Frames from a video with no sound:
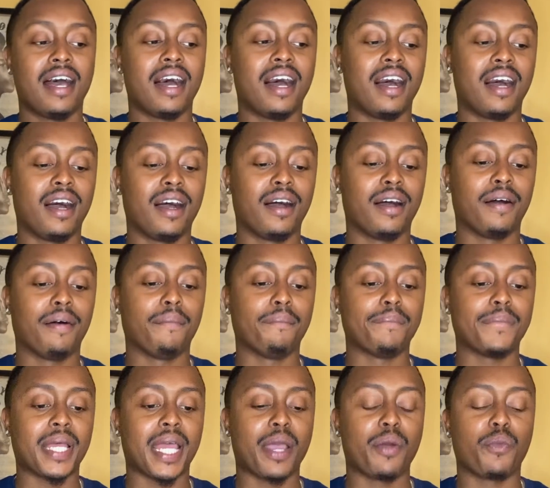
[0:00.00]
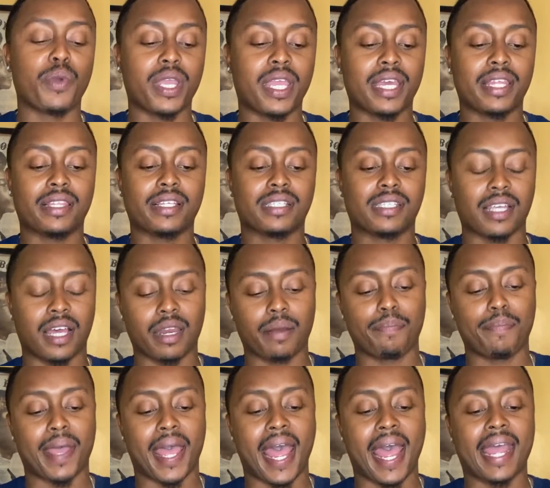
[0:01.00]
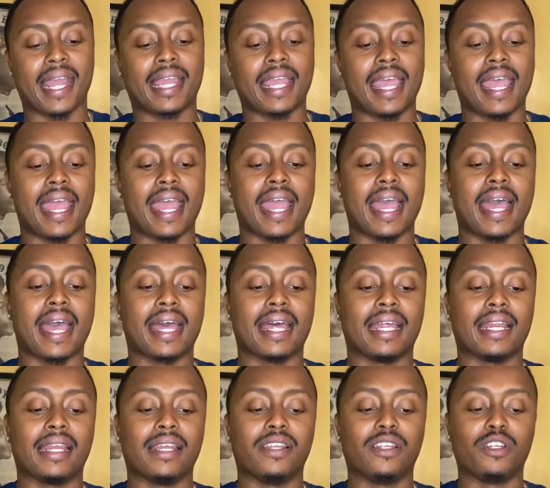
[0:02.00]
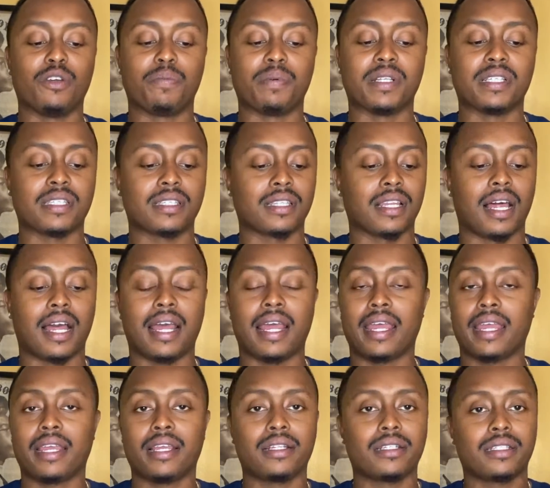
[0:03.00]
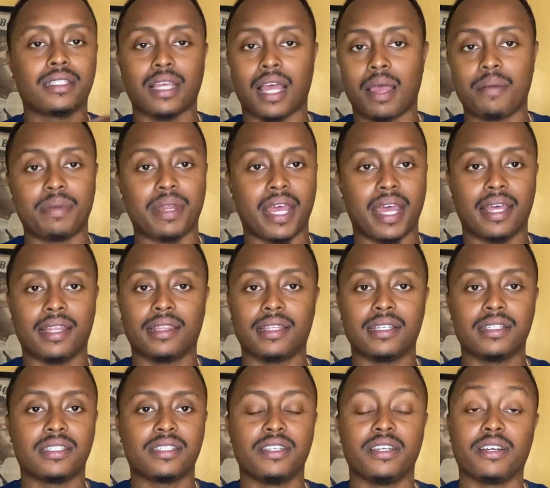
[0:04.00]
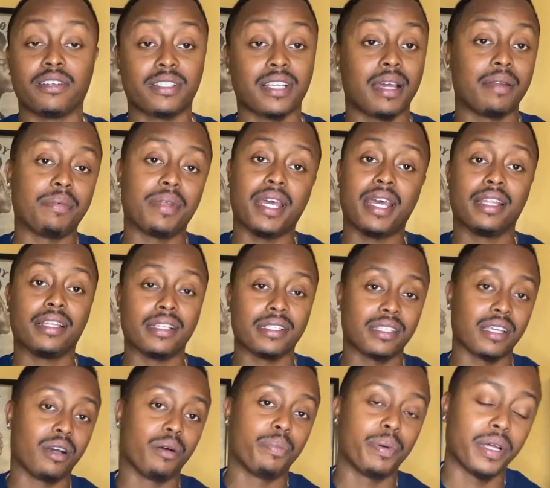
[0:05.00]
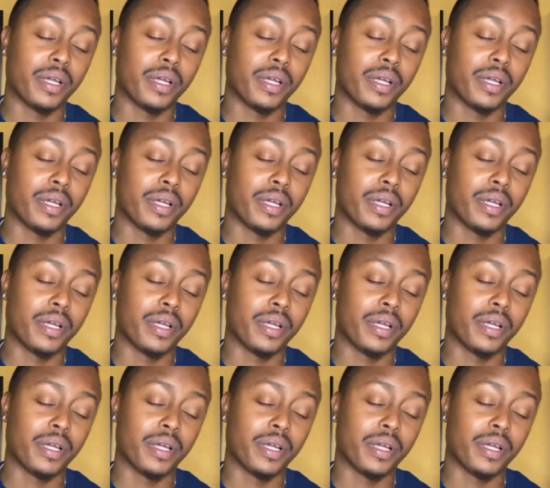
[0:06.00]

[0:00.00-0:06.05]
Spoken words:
And we get the son back, and Lupin's like, time to end this, time to end this whole